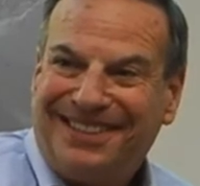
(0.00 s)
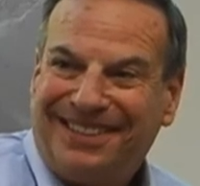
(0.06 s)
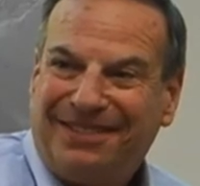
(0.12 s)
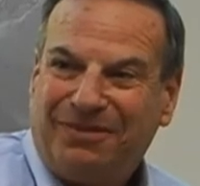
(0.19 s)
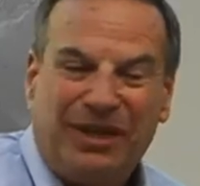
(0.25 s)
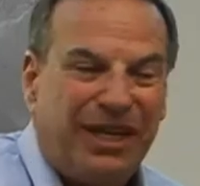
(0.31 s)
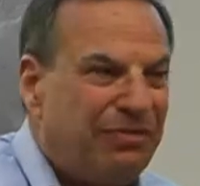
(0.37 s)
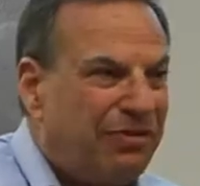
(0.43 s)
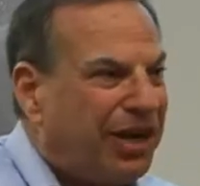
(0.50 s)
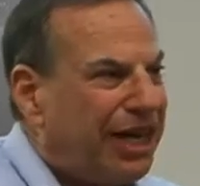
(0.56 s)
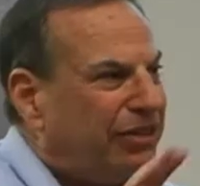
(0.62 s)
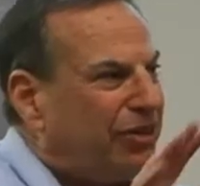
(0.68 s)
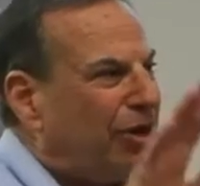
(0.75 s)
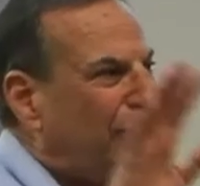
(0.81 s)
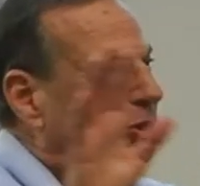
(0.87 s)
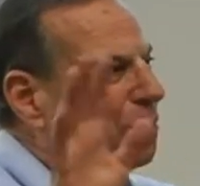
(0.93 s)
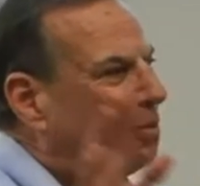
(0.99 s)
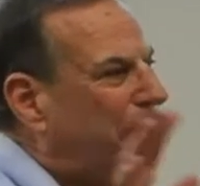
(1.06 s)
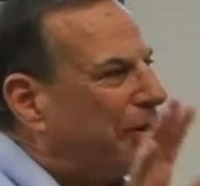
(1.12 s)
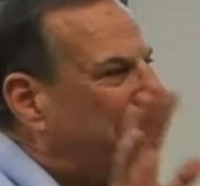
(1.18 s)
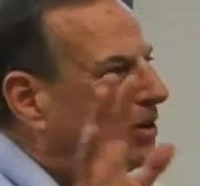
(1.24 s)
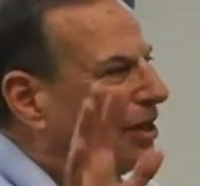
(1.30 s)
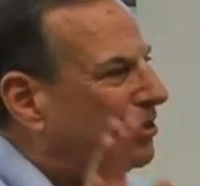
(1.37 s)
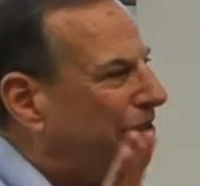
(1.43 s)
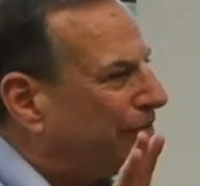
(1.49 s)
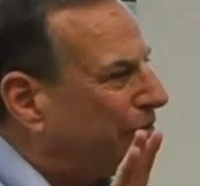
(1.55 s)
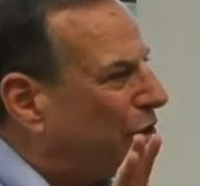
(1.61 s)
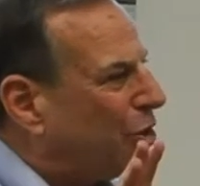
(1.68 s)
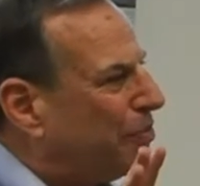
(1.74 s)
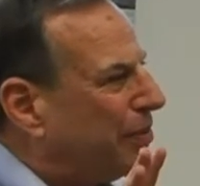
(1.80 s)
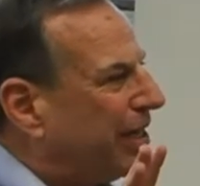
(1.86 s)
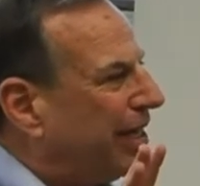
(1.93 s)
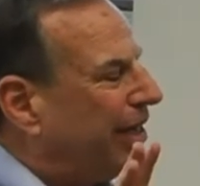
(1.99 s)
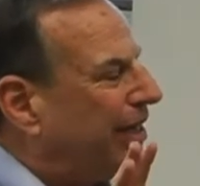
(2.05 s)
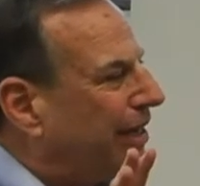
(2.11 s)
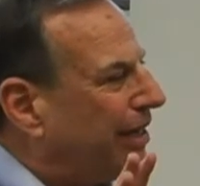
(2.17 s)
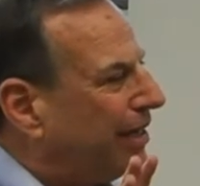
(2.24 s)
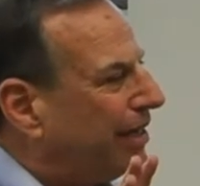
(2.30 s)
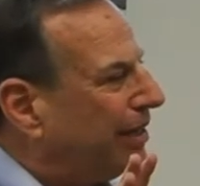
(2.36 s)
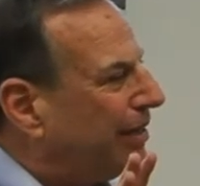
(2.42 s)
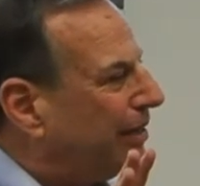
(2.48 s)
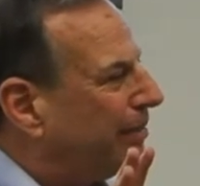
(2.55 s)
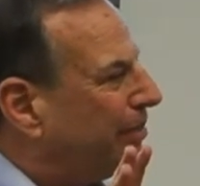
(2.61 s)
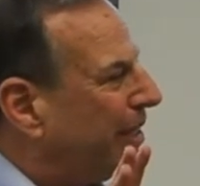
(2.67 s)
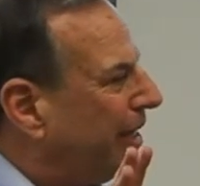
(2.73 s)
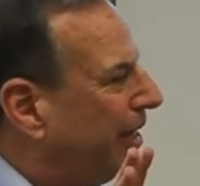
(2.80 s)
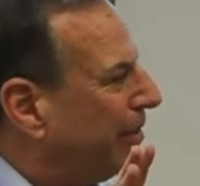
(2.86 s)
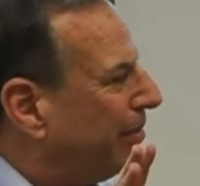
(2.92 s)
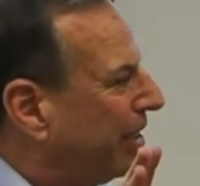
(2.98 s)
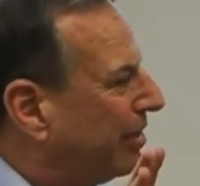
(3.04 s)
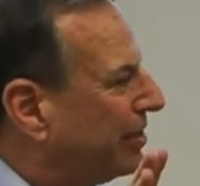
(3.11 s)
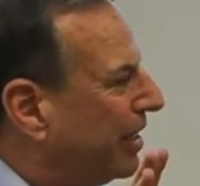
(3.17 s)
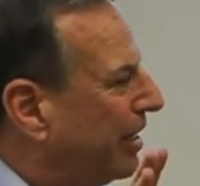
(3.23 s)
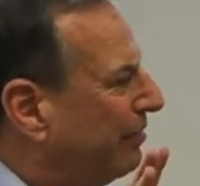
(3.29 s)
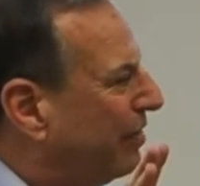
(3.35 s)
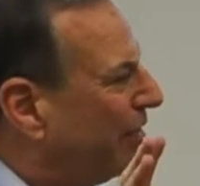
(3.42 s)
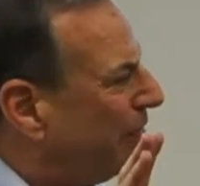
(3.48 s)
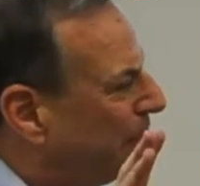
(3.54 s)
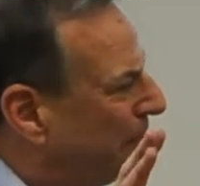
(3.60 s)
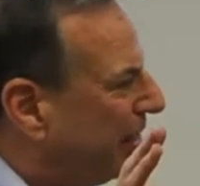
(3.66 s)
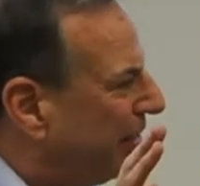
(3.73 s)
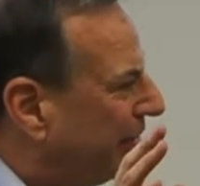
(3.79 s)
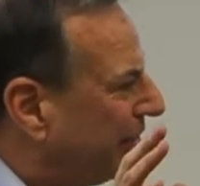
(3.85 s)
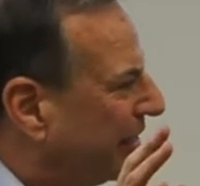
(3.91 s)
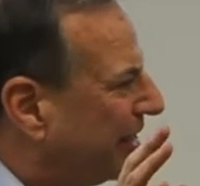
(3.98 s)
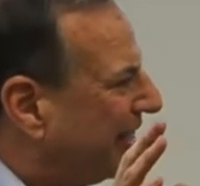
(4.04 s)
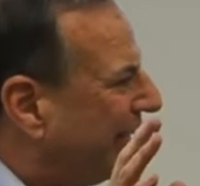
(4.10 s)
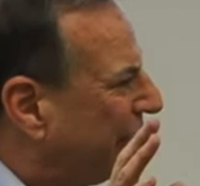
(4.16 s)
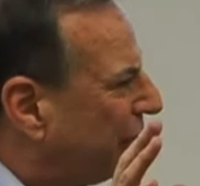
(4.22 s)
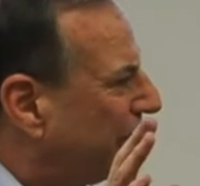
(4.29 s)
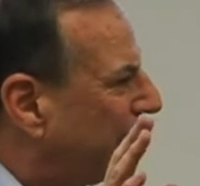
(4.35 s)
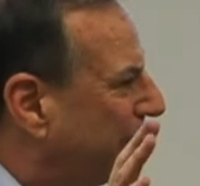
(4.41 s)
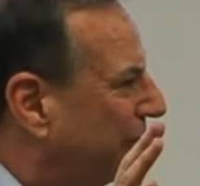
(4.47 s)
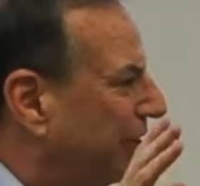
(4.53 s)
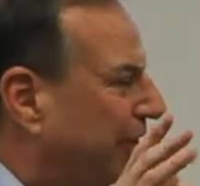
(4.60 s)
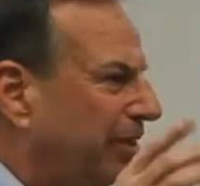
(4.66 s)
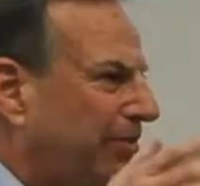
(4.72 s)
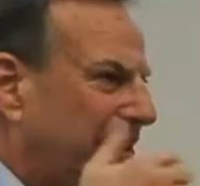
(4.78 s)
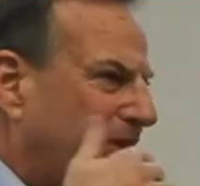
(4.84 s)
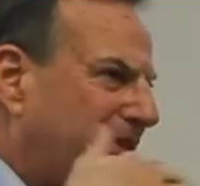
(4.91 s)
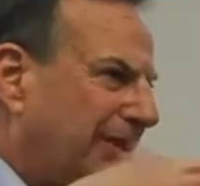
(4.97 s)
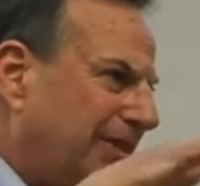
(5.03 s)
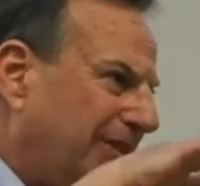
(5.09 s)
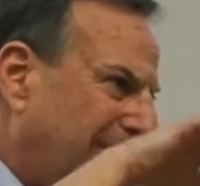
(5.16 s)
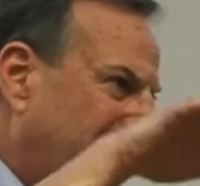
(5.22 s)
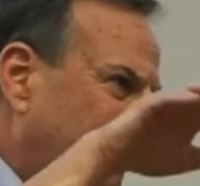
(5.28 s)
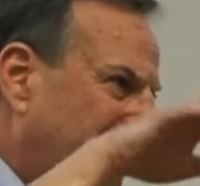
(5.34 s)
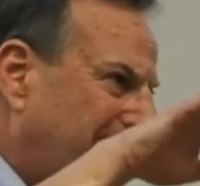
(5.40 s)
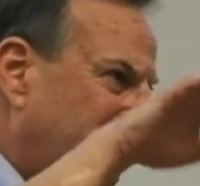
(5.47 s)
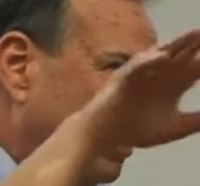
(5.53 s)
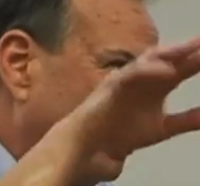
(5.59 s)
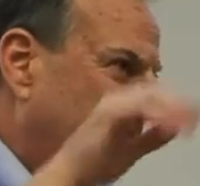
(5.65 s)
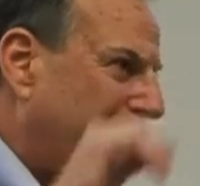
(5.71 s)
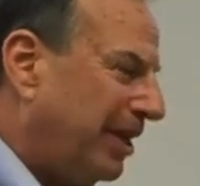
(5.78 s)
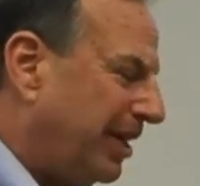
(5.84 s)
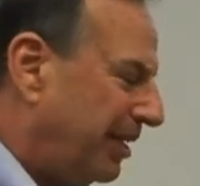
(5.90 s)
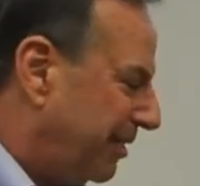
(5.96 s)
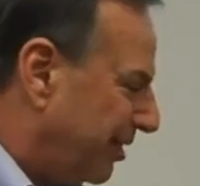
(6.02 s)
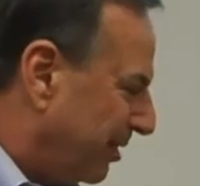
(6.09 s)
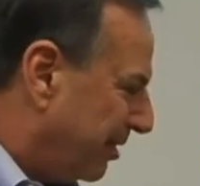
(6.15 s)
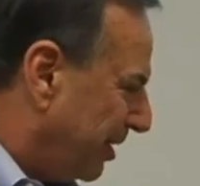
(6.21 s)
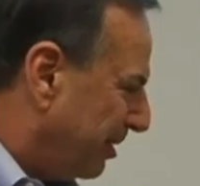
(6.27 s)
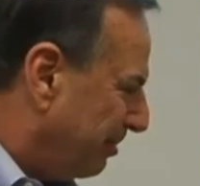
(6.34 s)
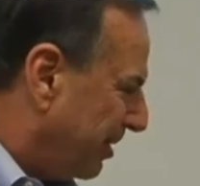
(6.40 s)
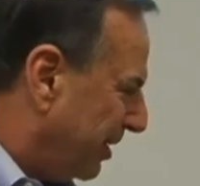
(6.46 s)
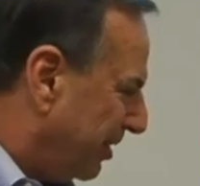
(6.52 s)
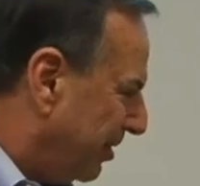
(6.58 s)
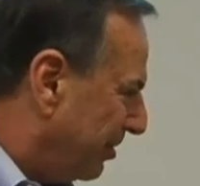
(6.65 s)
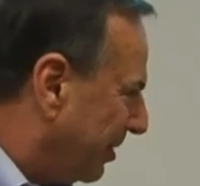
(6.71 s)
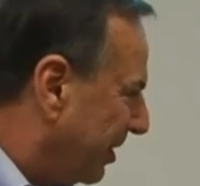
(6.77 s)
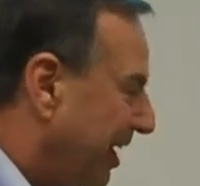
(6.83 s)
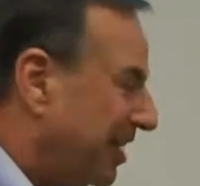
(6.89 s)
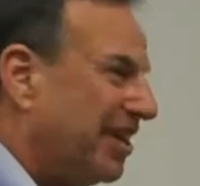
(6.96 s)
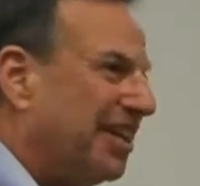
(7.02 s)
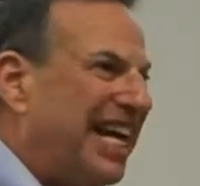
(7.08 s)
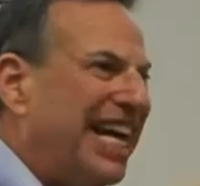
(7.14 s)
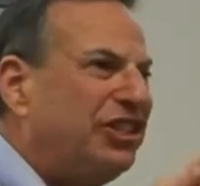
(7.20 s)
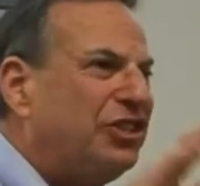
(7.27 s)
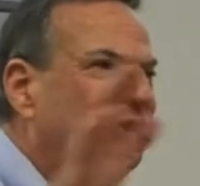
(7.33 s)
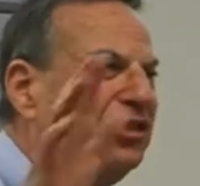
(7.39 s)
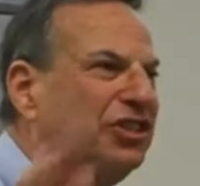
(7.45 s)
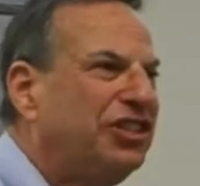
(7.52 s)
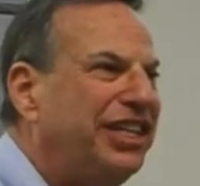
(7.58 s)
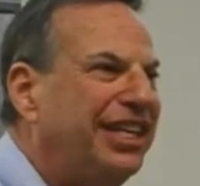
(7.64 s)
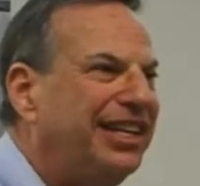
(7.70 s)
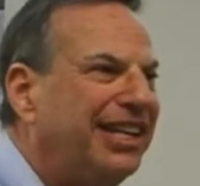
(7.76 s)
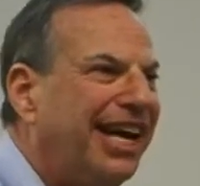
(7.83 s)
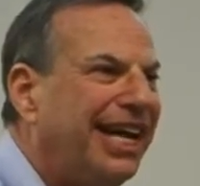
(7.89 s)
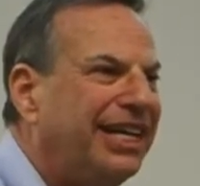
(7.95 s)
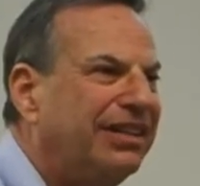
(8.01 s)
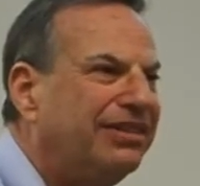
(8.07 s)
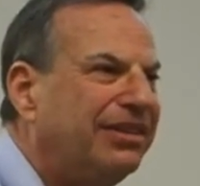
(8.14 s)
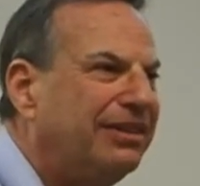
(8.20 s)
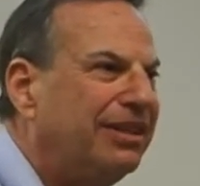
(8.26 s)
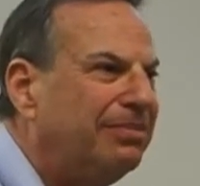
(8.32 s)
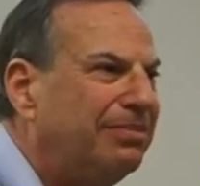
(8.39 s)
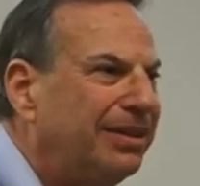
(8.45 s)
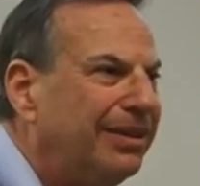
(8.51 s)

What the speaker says: Whenever I talk to a progressive group and in my area, I said, have you ever been to the National City, which is this little city in my district, the National City Lions Club?